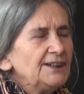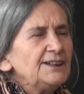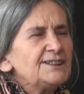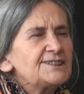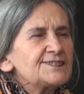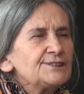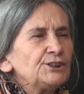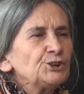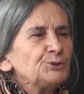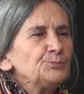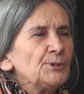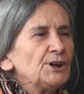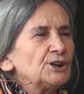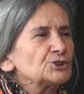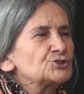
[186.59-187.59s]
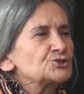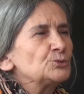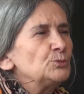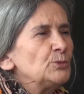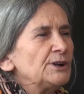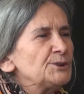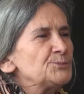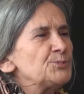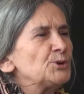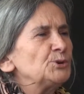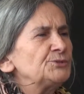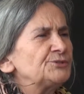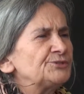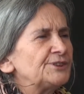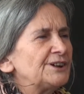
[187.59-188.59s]
It's not much,
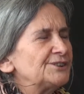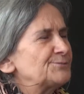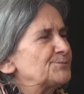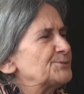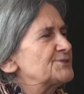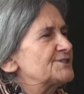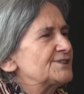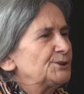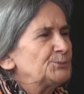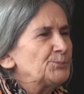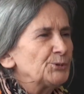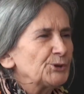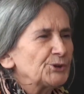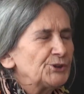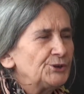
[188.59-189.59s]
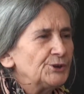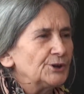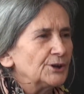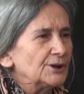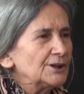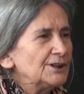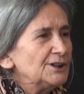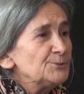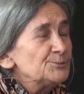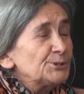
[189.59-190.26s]
1.5% per year,